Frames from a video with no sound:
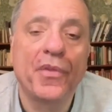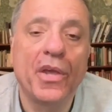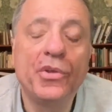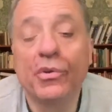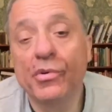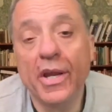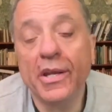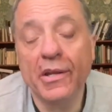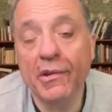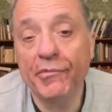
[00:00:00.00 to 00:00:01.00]
a
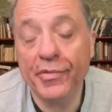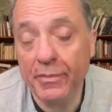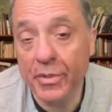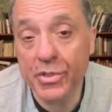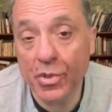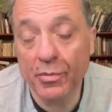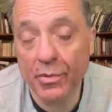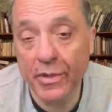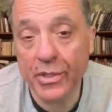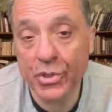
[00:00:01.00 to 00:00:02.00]
Ukrainian amphibious
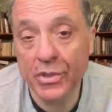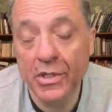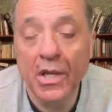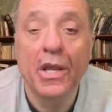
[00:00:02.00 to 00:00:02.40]
operation